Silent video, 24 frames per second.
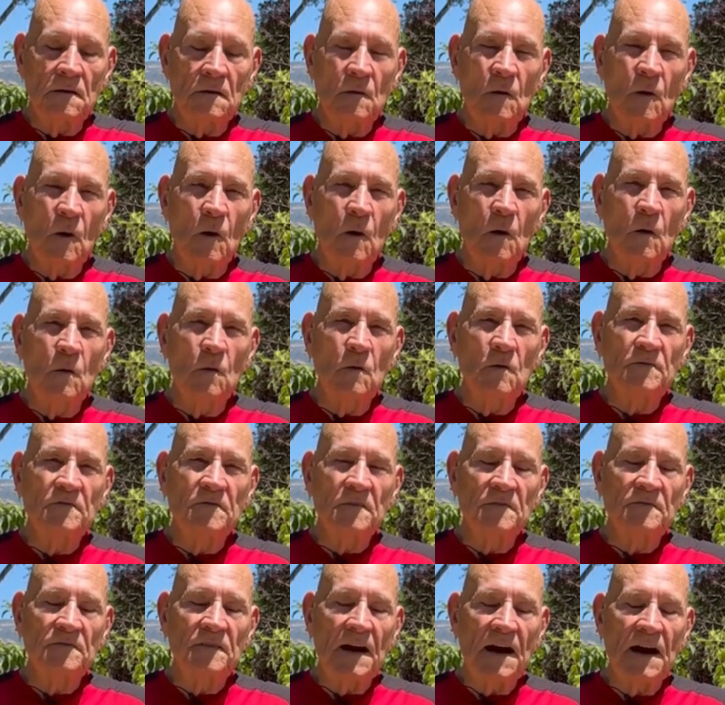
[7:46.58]
Hold
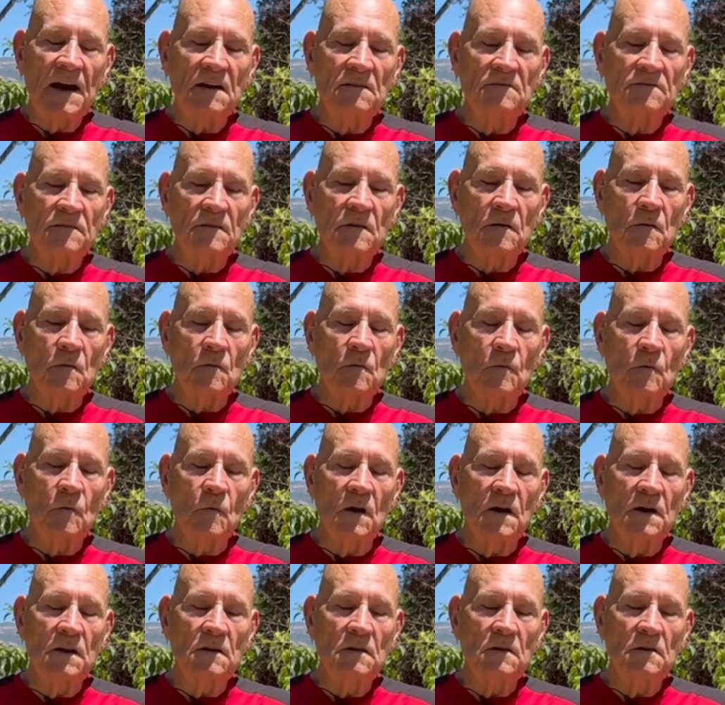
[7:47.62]
for 5.
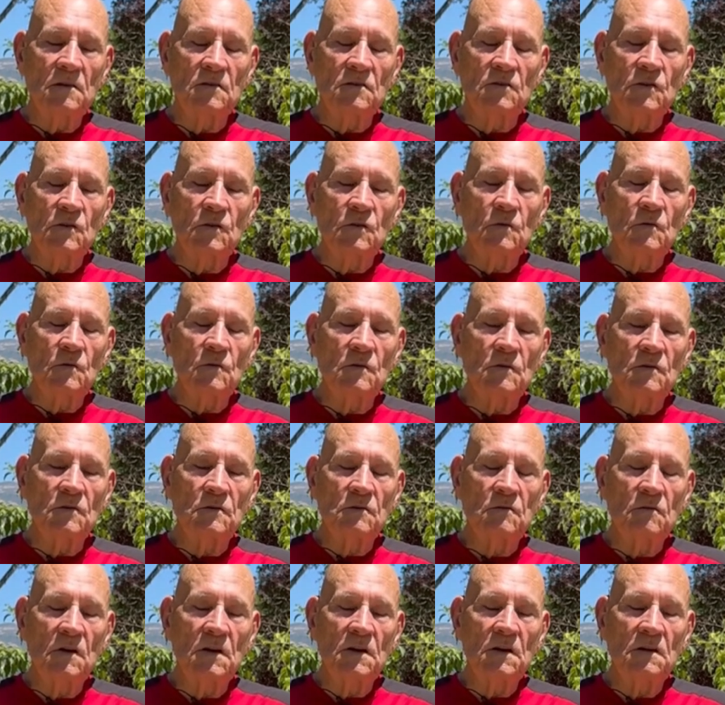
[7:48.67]
1, 2,
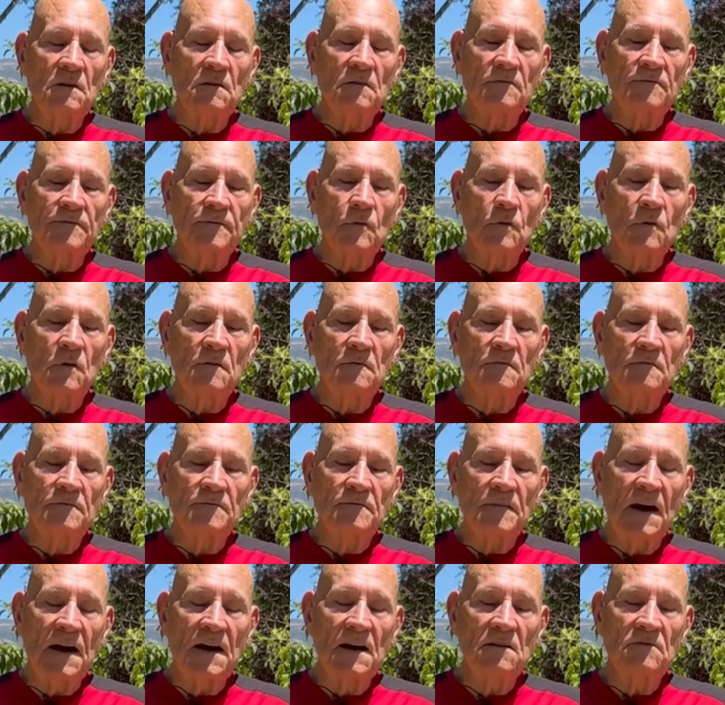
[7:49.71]
3, 4,
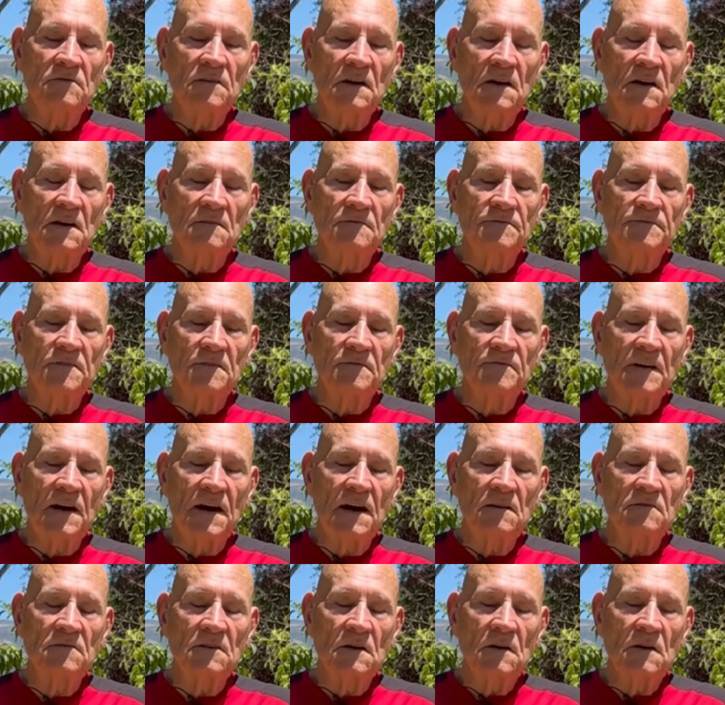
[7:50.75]
5. In for 5.